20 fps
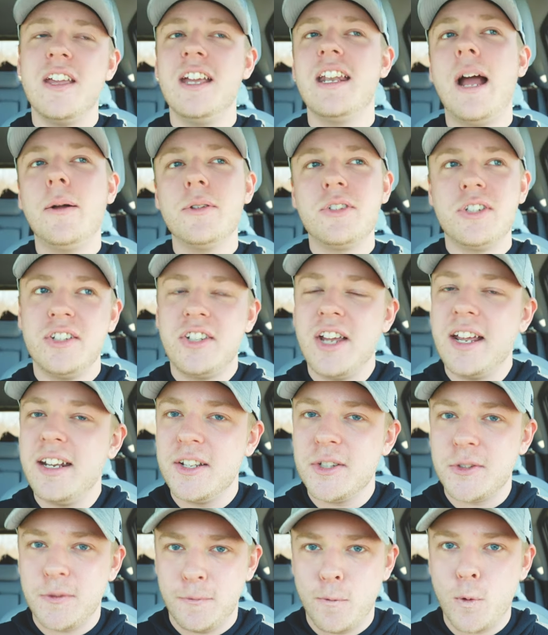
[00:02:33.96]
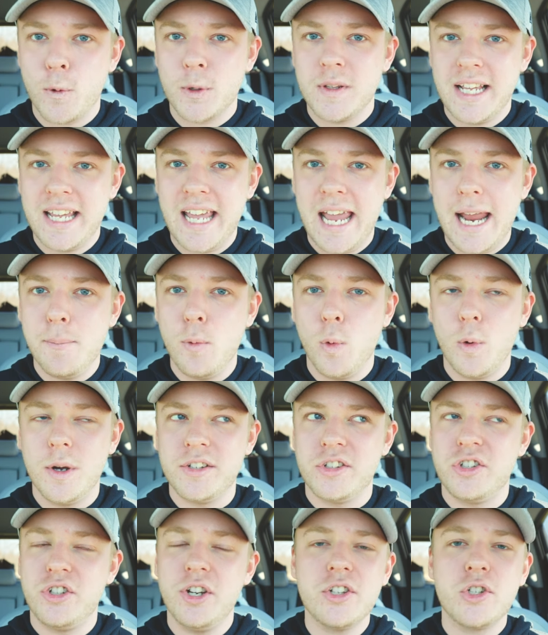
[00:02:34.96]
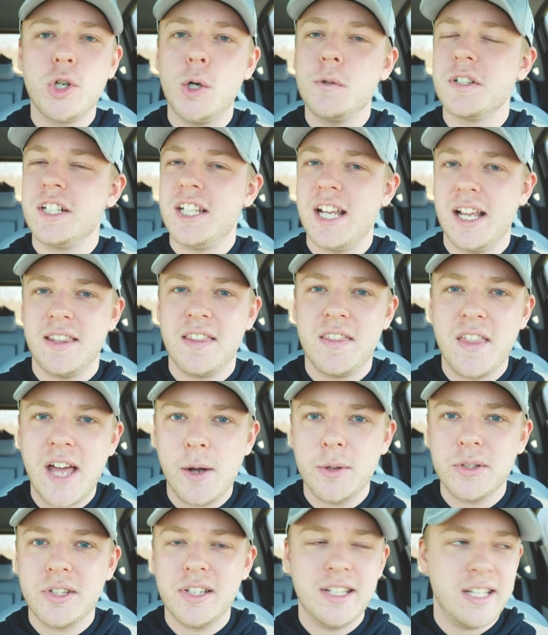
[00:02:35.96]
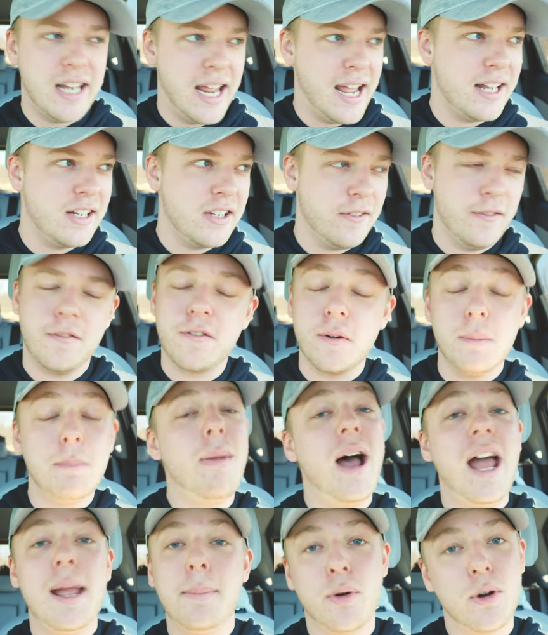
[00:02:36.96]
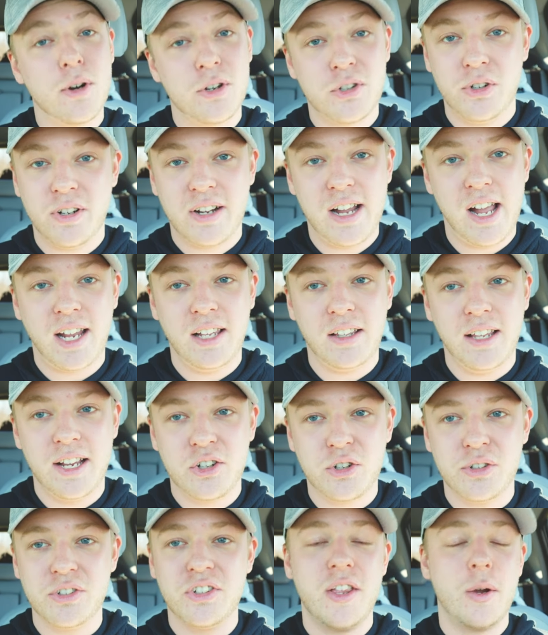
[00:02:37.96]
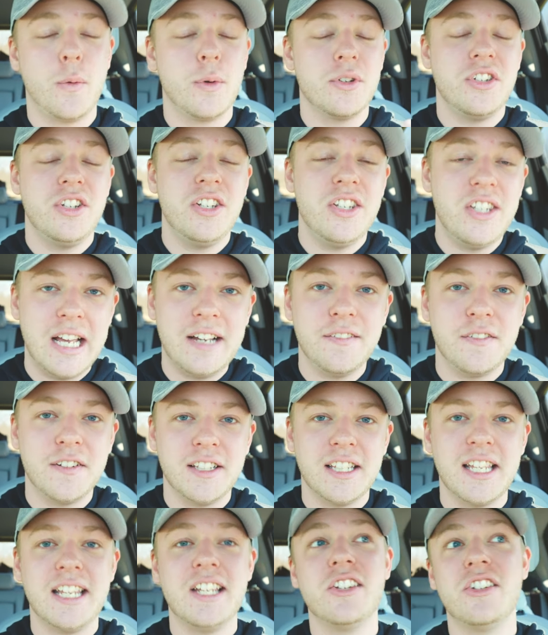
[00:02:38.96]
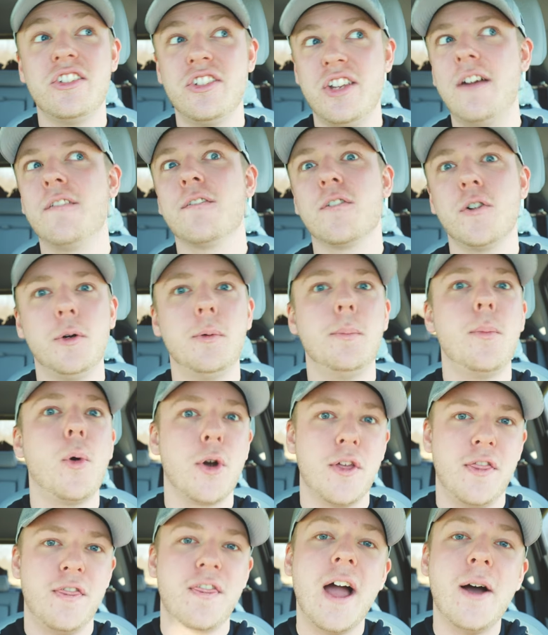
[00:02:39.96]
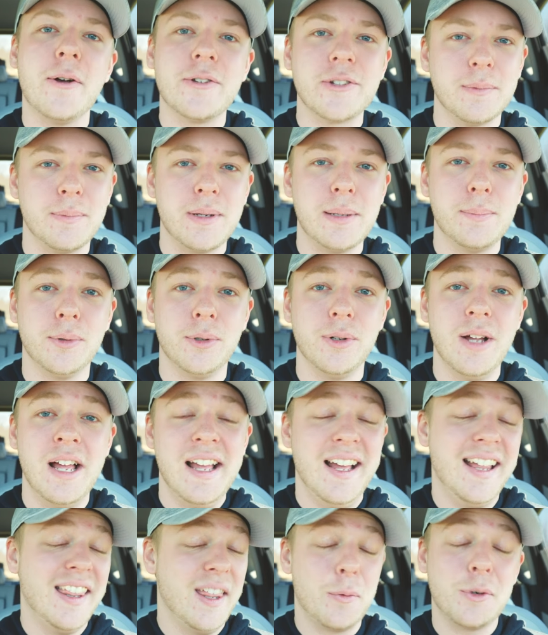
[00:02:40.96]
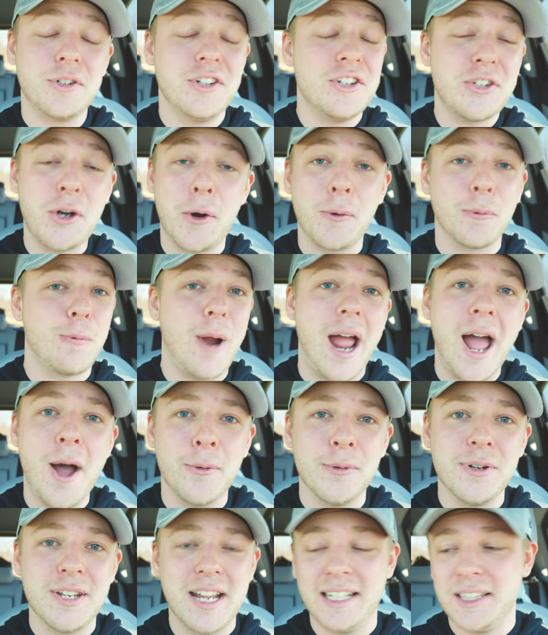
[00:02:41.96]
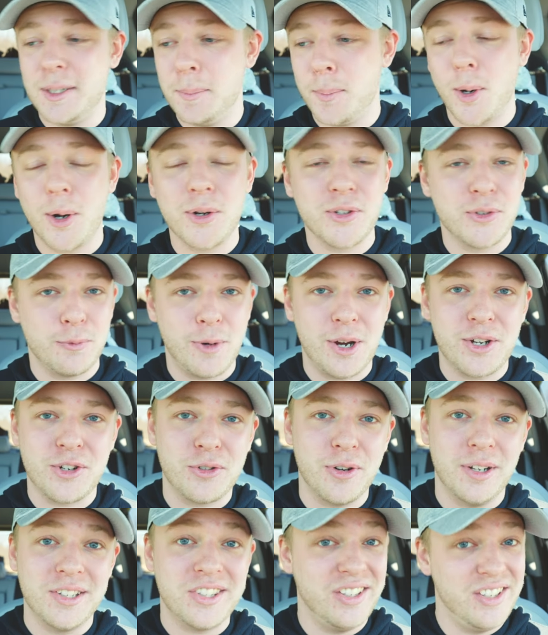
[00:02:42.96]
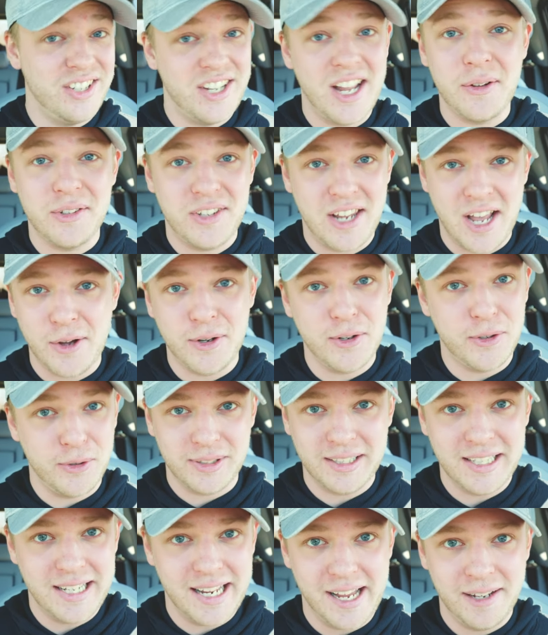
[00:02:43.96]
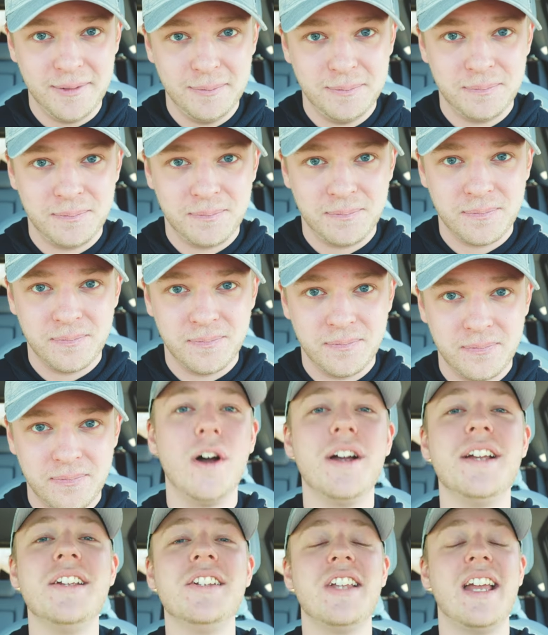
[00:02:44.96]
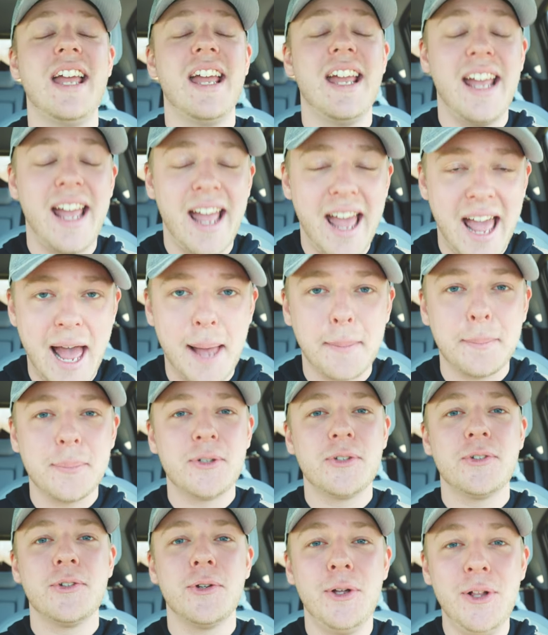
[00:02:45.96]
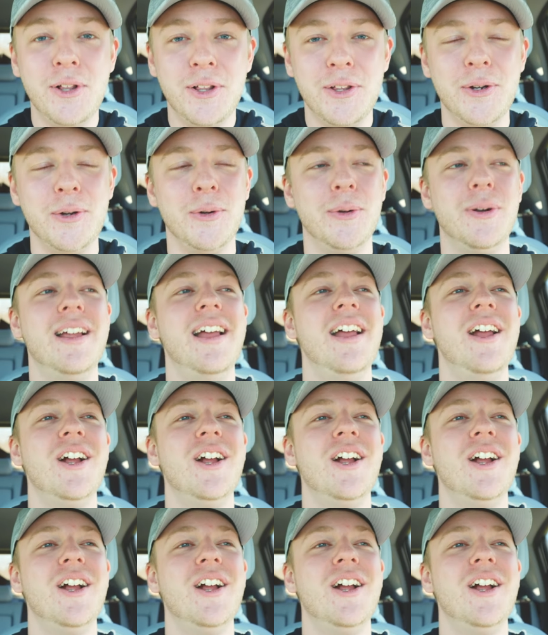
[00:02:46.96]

The announced attendance for the game was just over 10,000, and from my personal calculations, there was definitely several more thousand people that were just around at the bars and restaurants in downtown during the day. It was an absolute